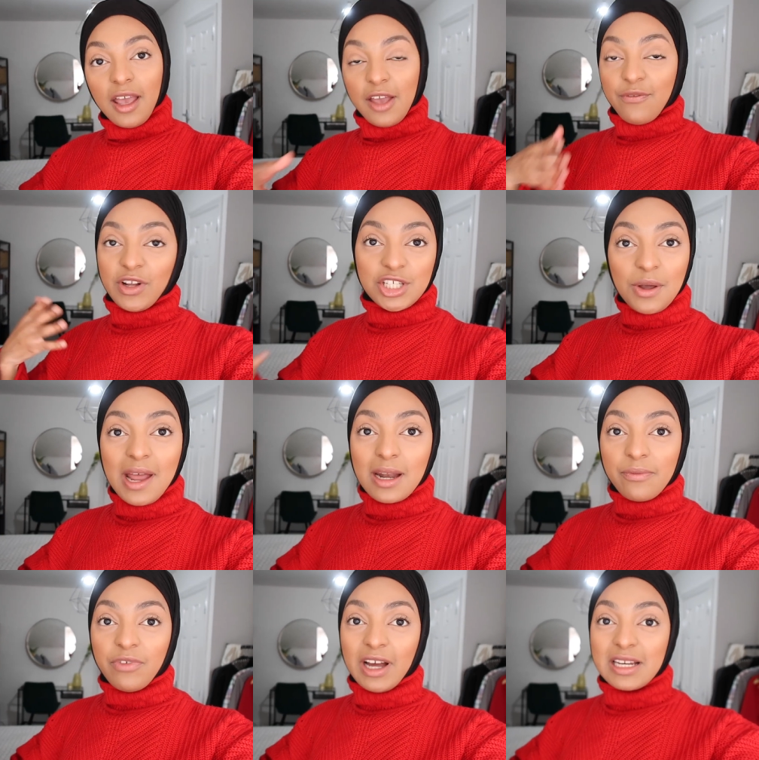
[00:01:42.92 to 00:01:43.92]
If I do
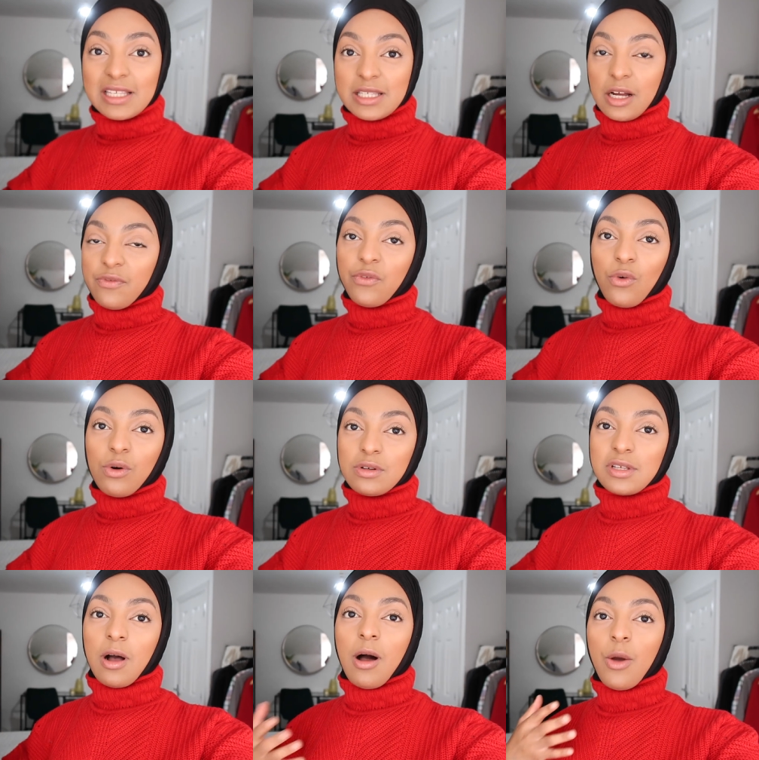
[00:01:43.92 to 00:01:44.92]
end up finding stuff, of
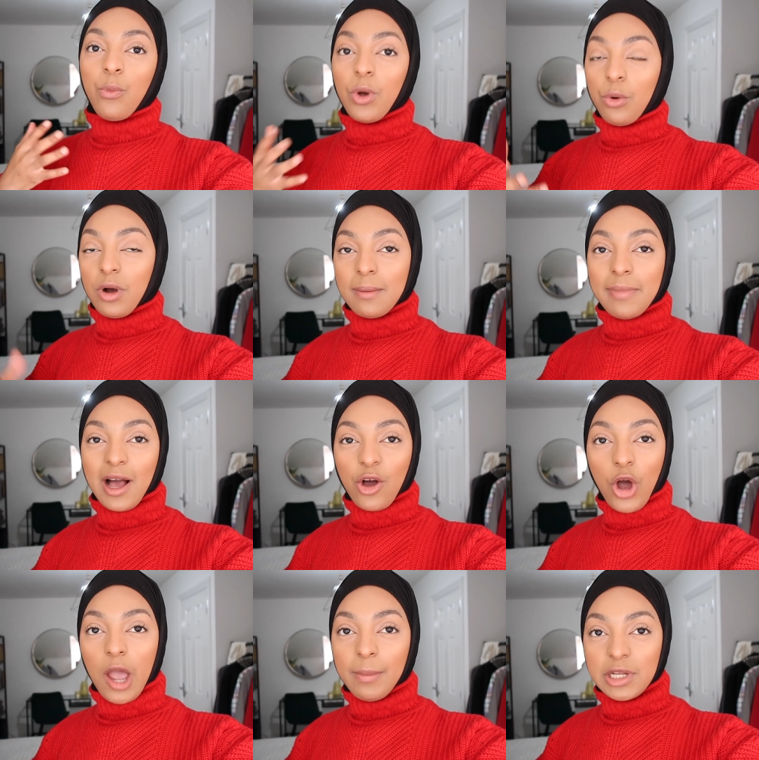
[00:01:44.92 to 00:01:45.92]
course I will come
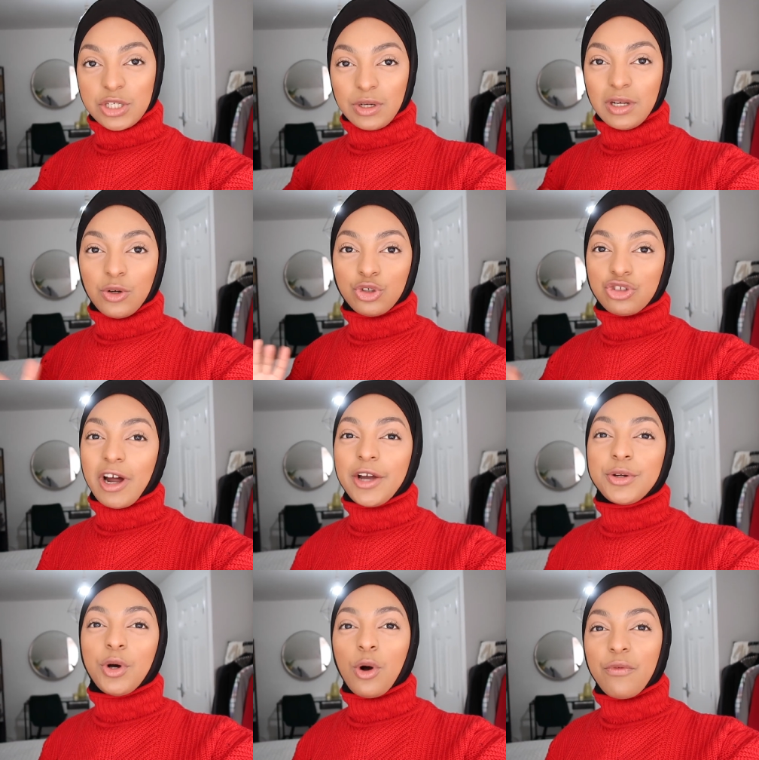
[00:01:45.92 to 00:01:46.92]
back home and do a little
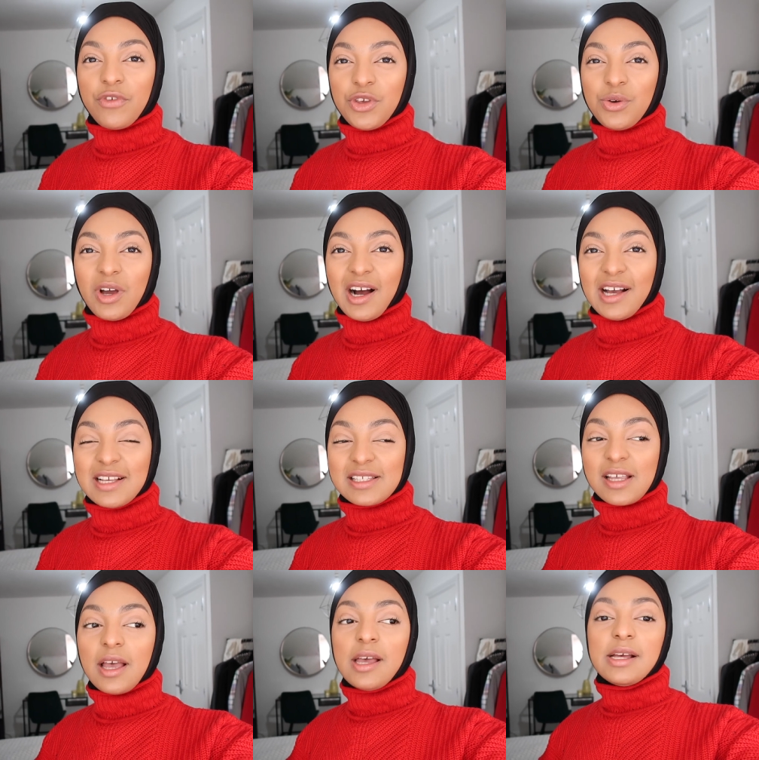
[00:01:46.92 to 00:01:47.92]
try on haul for you
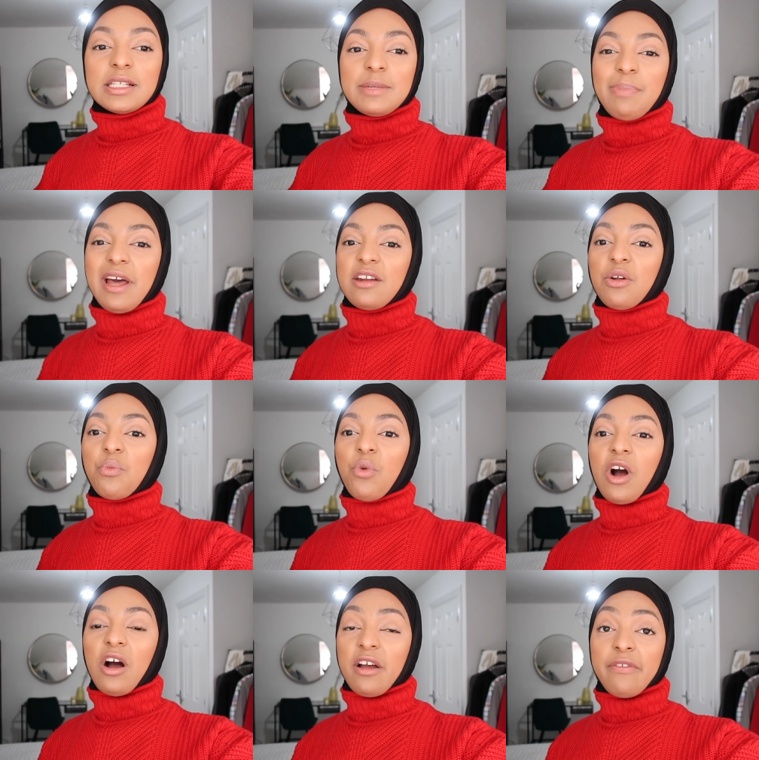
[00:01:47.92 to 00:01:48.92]
guys, depending on
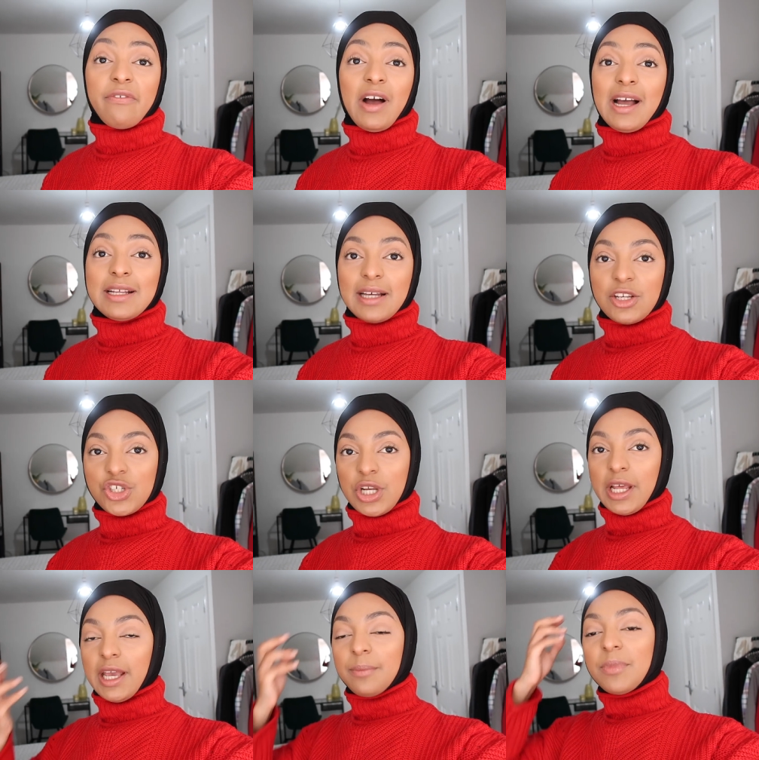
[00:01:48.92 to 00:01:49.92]
what I find,
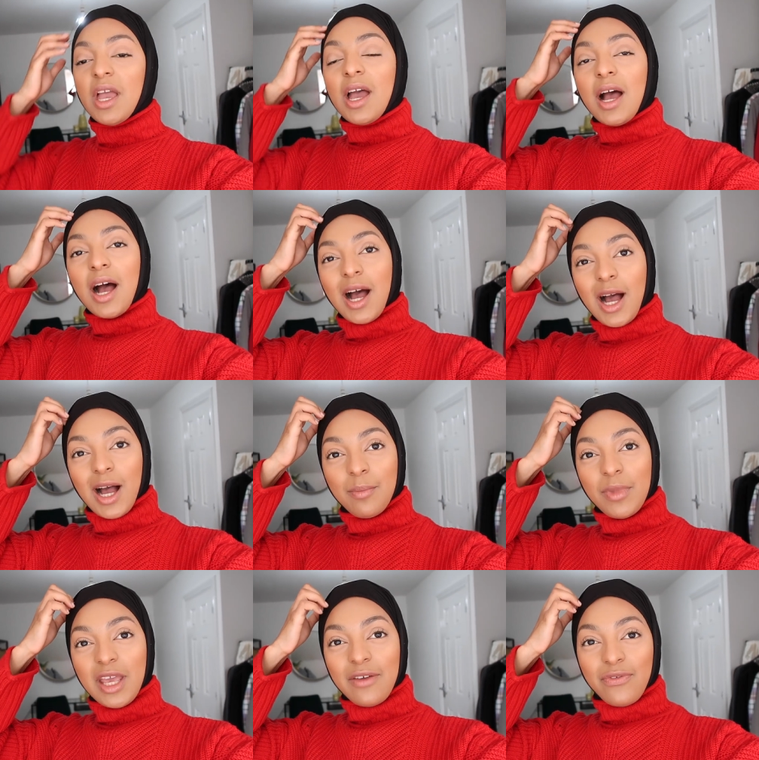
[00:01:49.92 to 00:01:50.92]
actually.
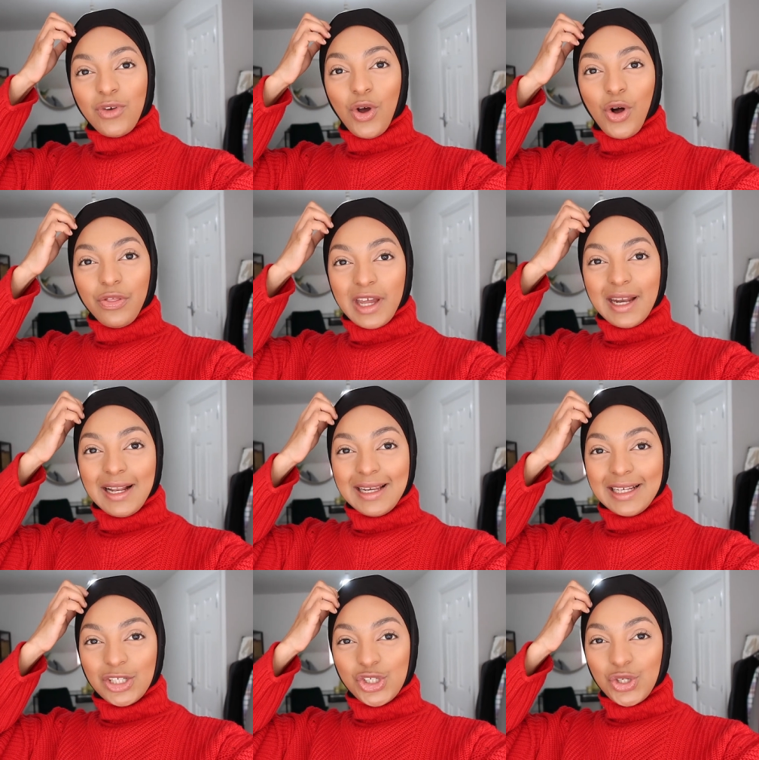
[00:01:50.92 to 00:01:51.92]
Um if not, then
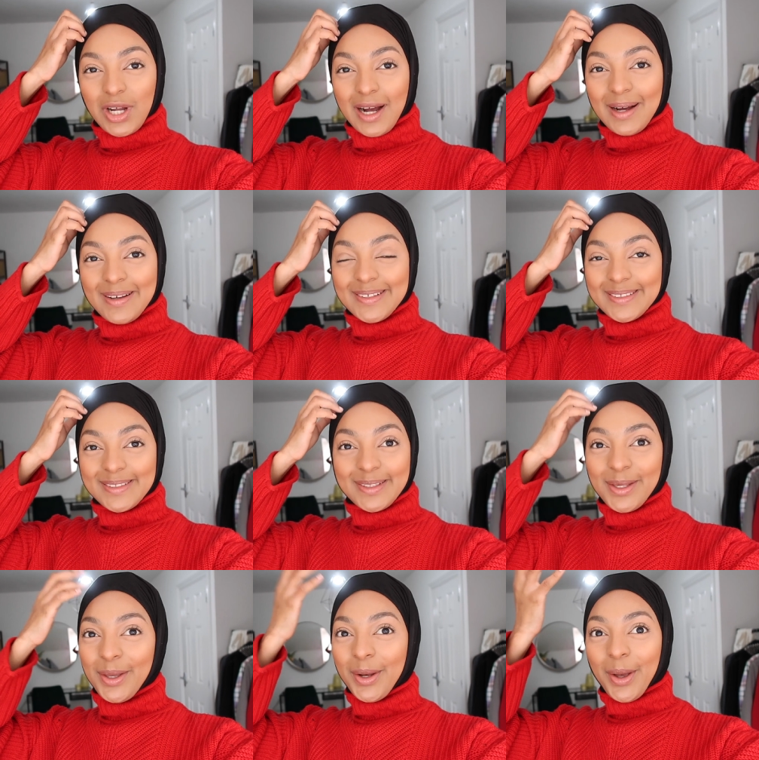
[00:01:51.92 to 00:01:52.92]
at least you guys,
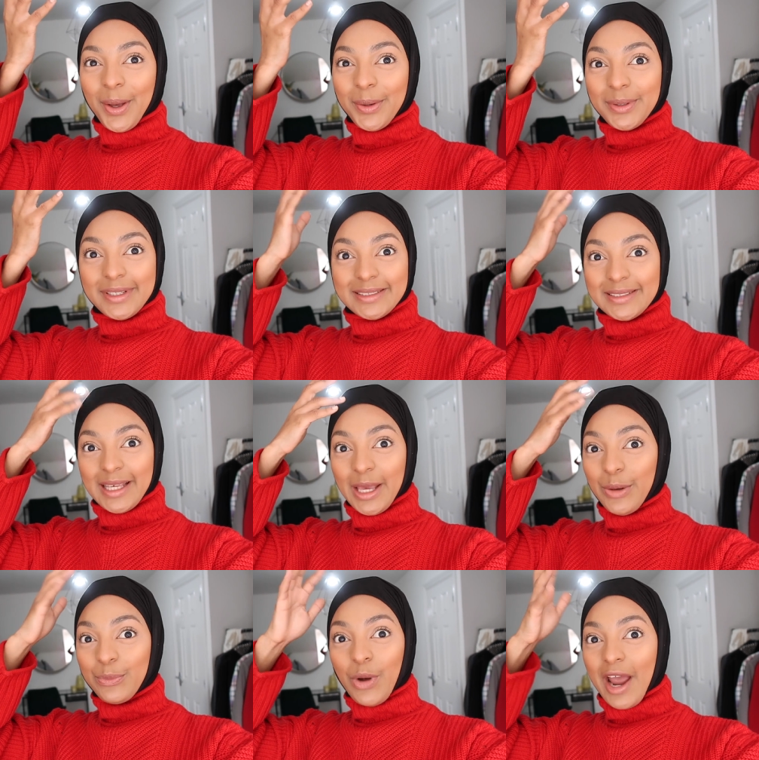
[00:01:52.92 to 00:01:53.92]
you know, could
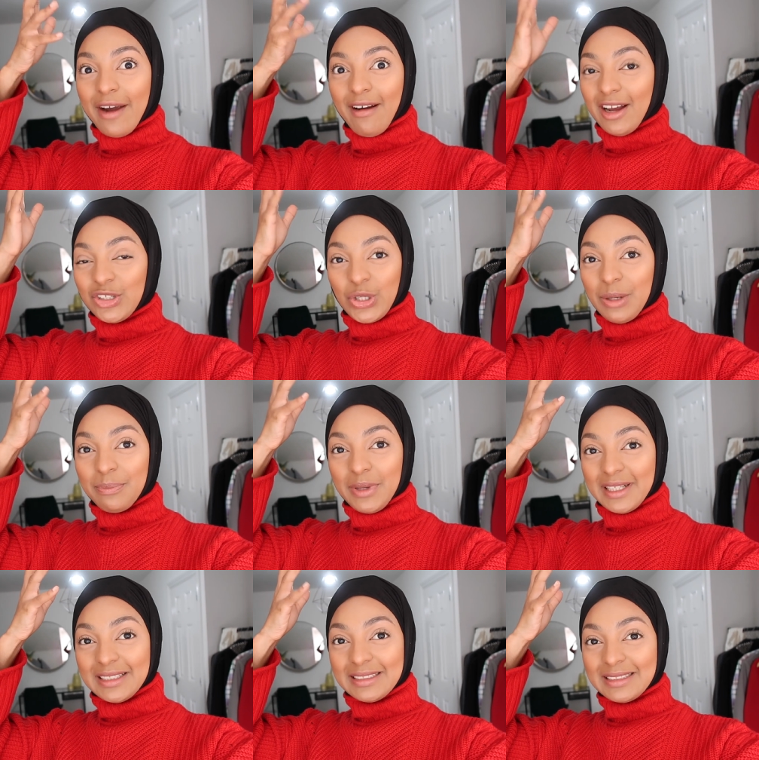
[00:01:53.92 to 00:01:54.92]
see where I shop.
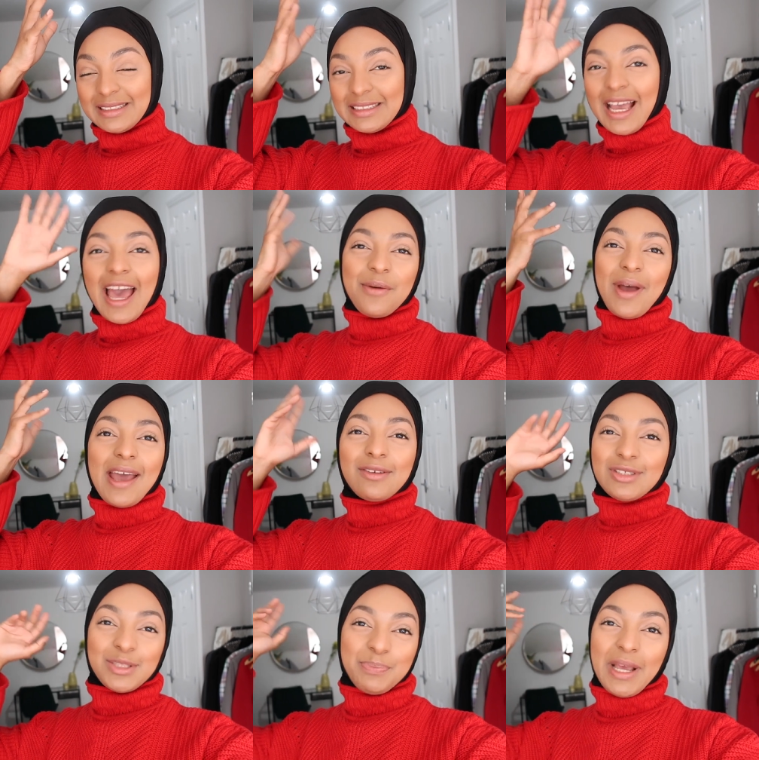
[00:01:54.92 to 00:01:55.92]
And anyway,
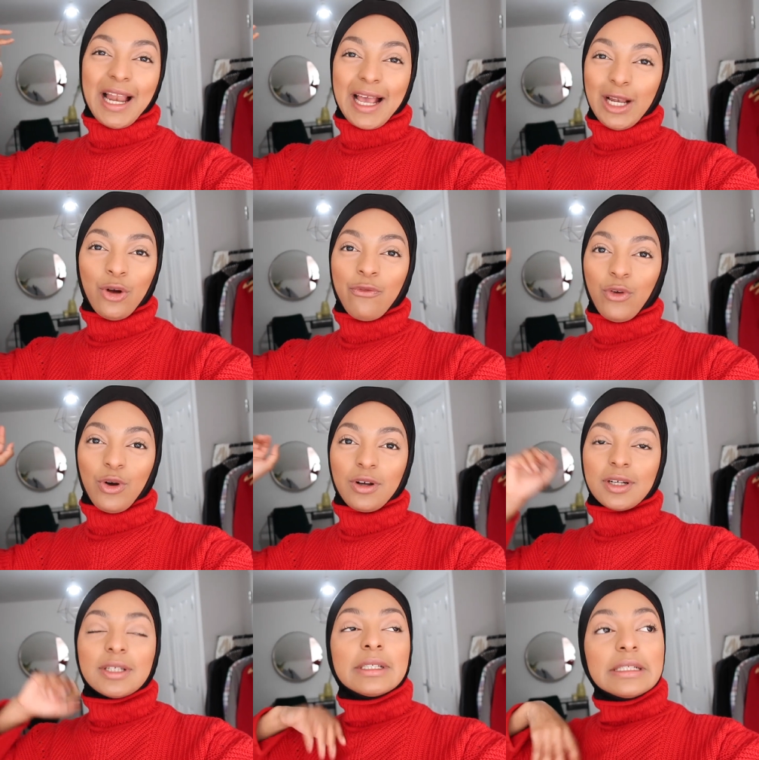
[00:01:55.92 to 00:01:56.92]
it'll just be like a little vlog.